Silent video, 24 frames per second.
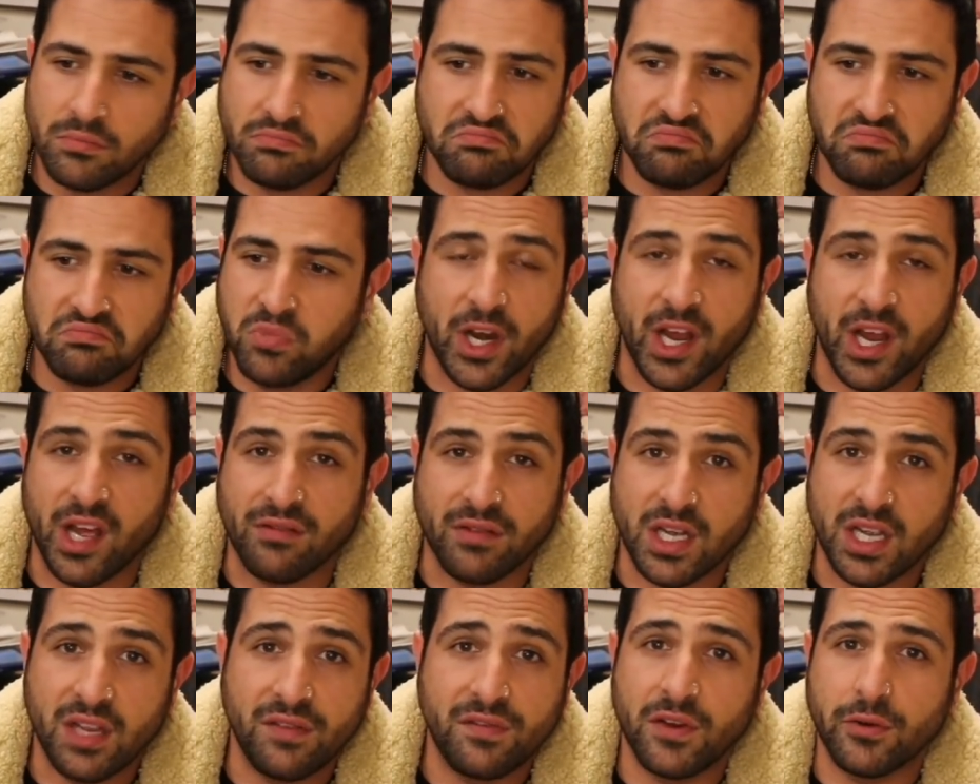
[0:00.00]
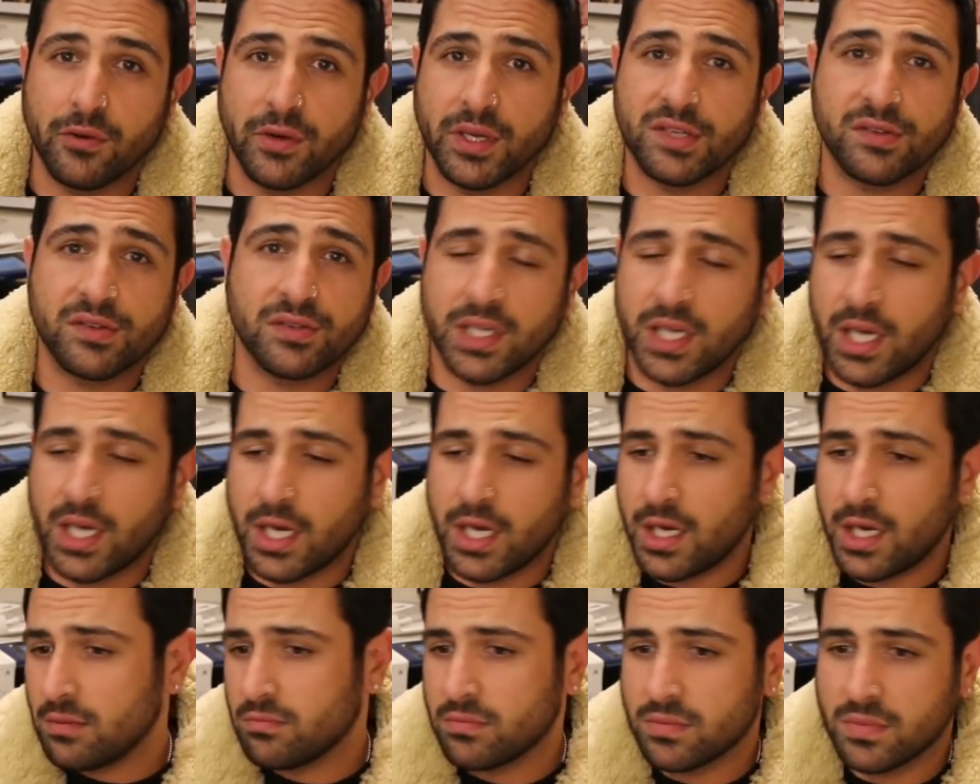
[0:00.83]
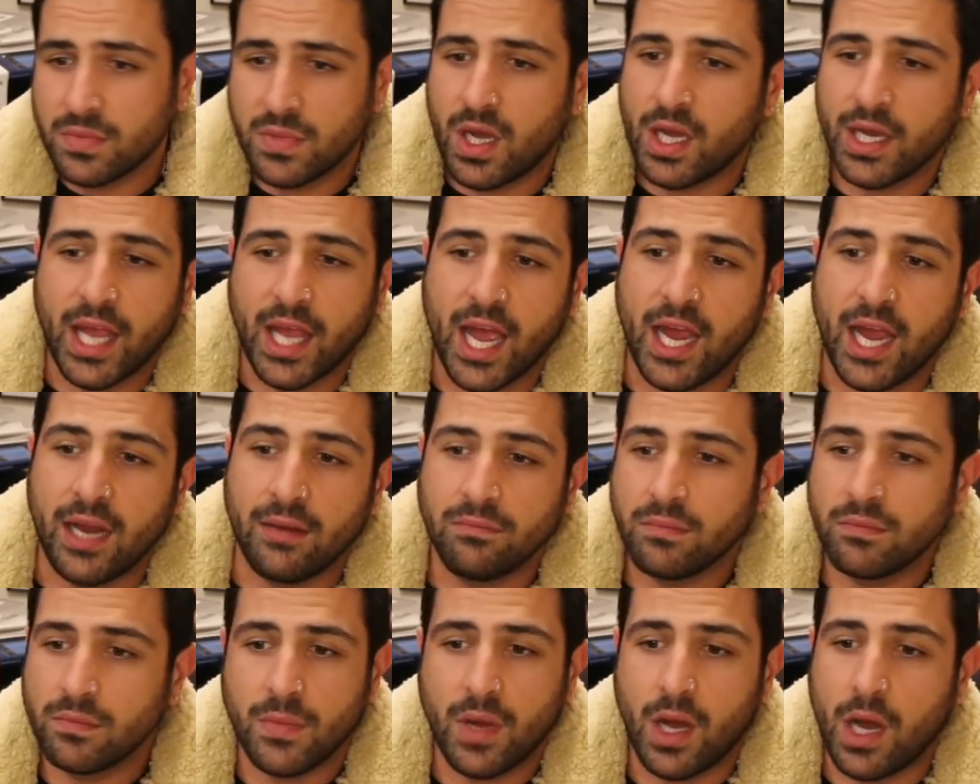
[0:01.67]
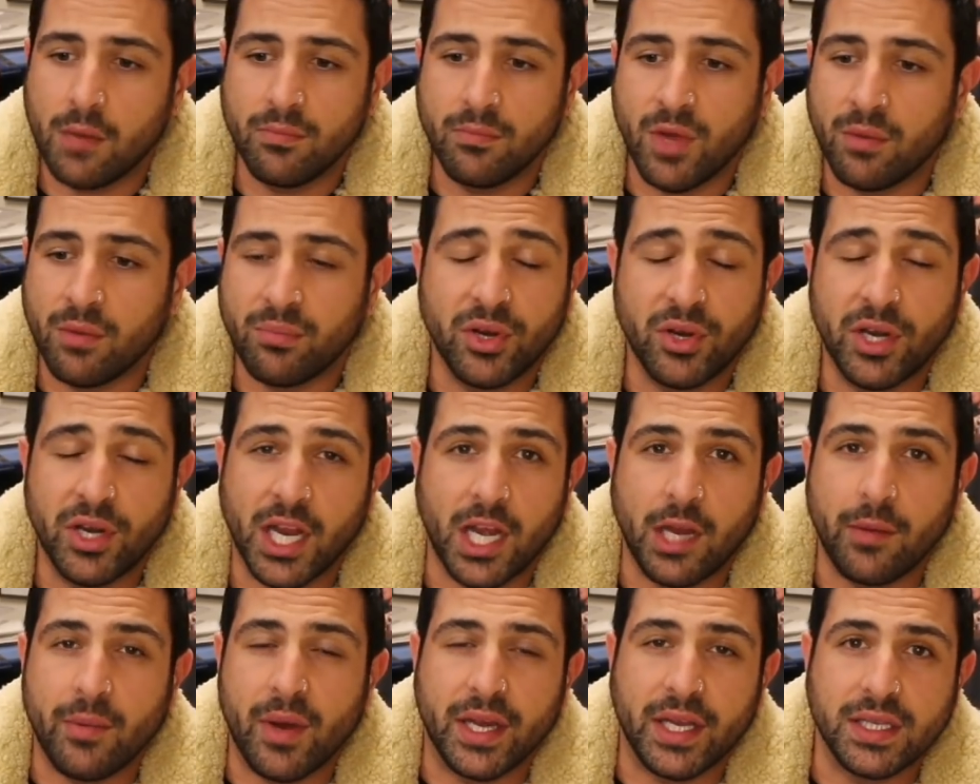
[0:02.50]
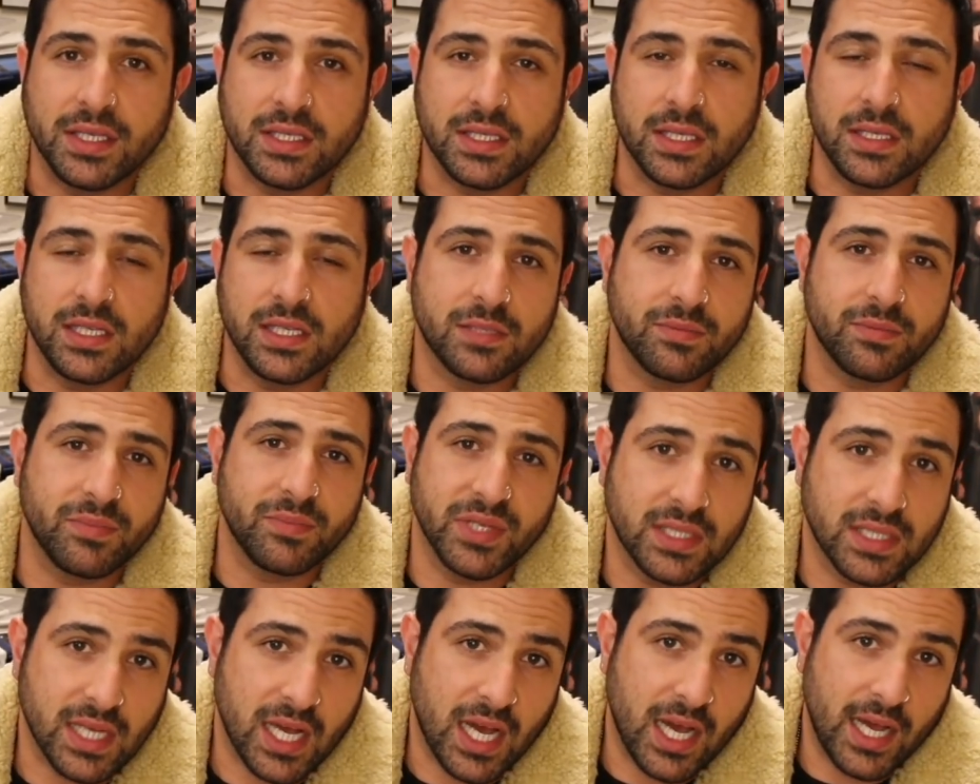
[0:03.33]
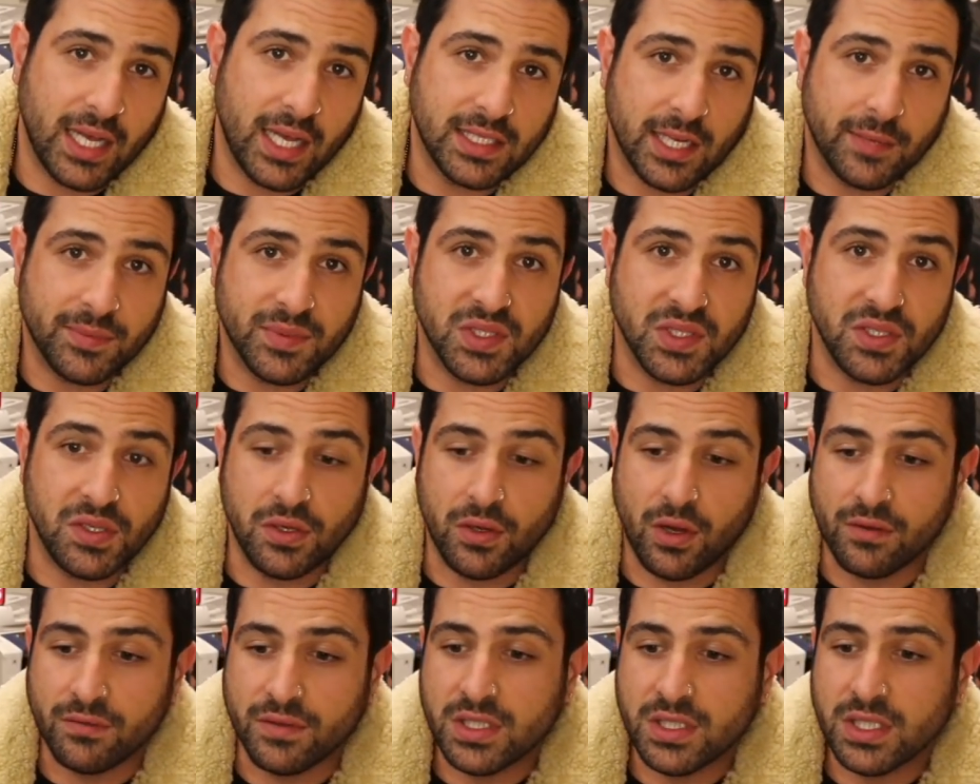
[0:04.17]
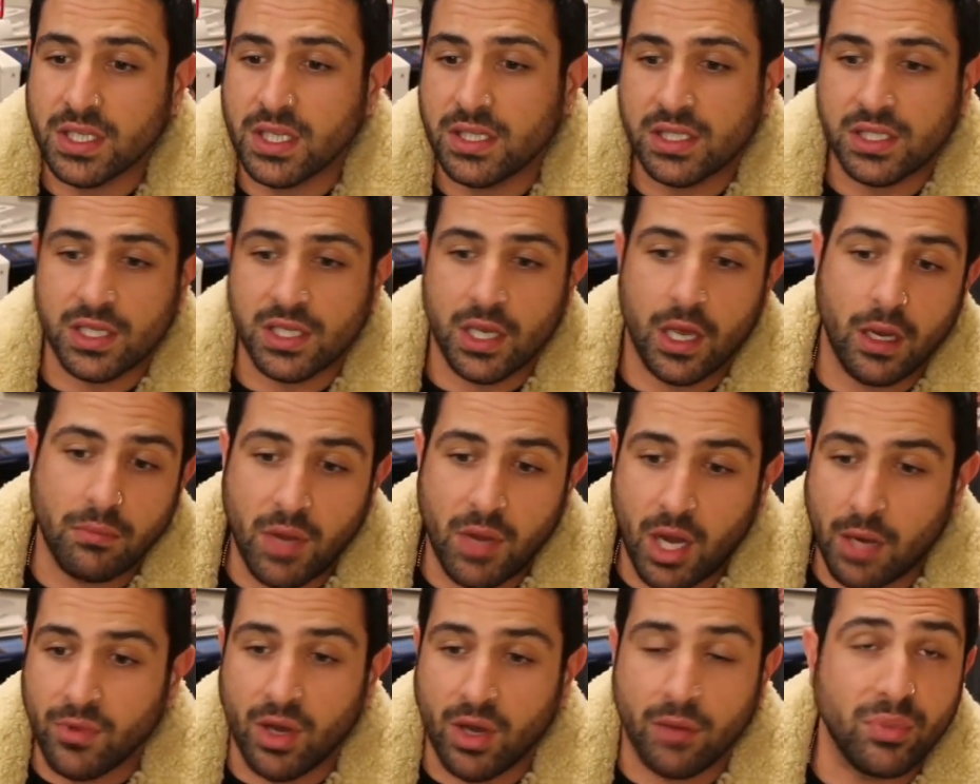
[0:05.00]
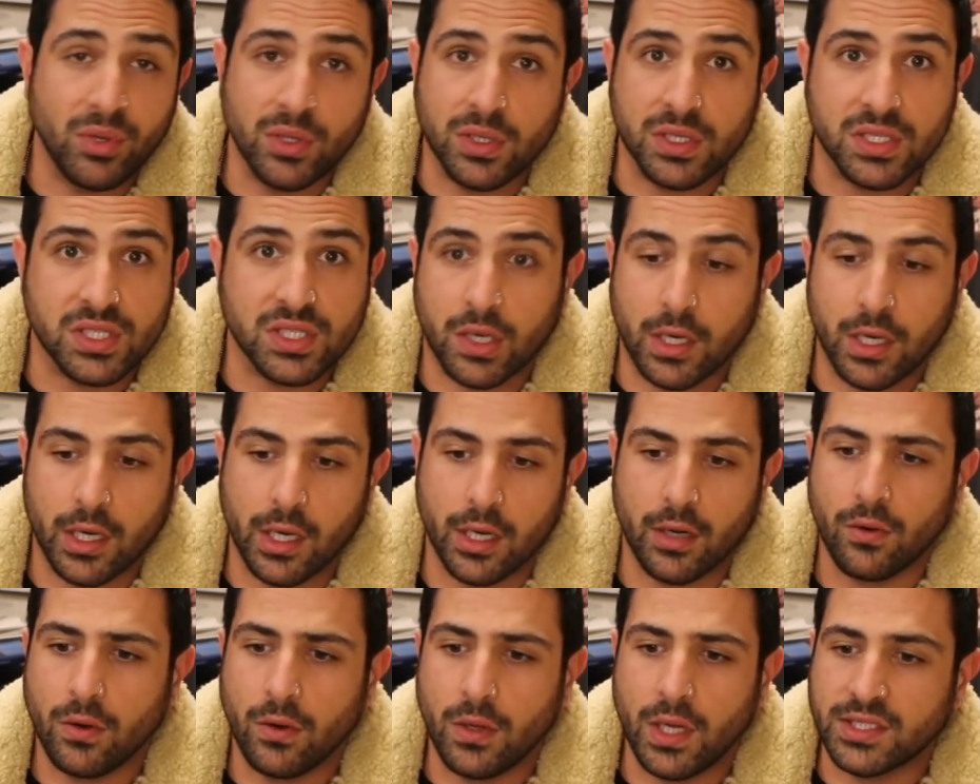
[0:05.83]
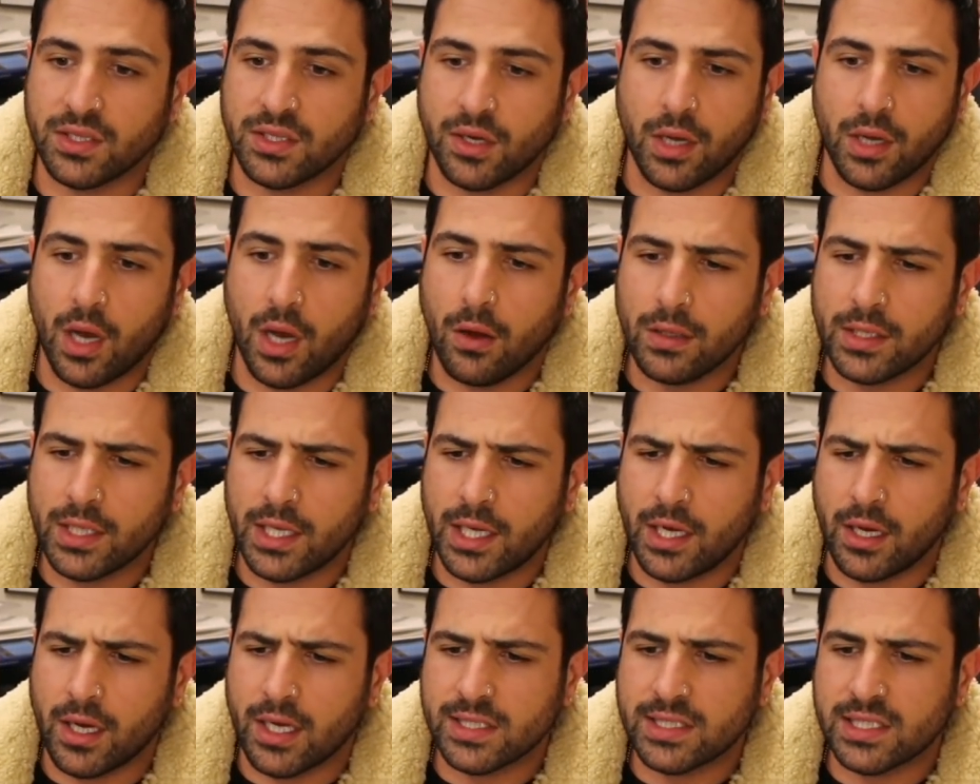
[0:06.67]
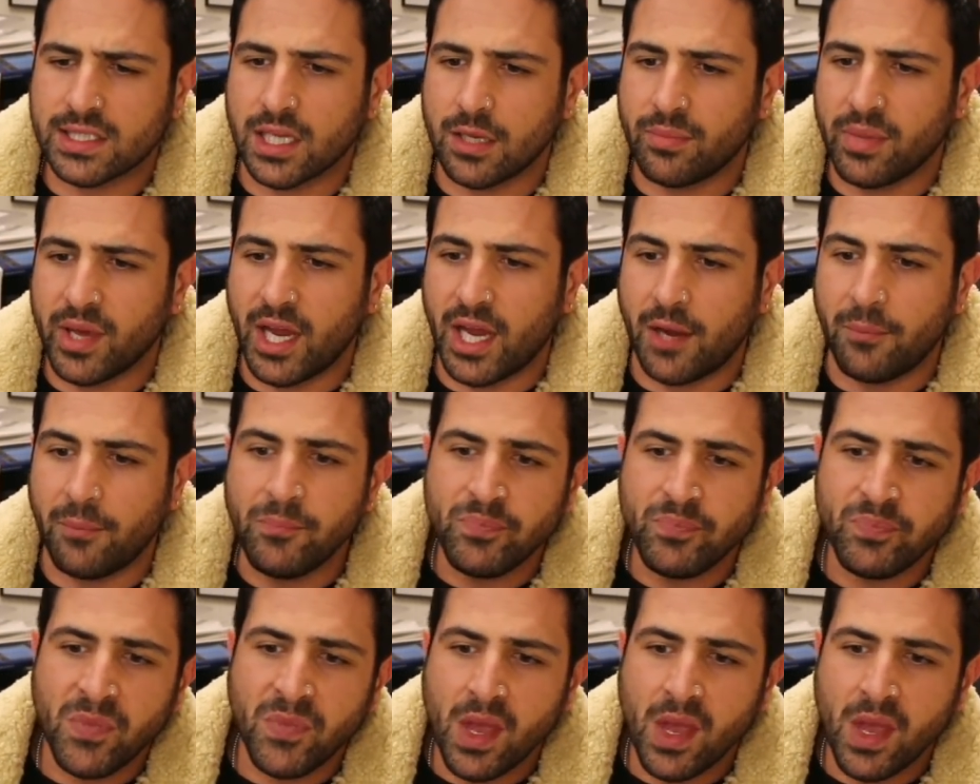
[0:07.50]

Whatever. If you're interested in it, again, I'm not putting any money into this, but it's up to you, obviously. So I'm not bullish on it at all. I don't hold any ICP.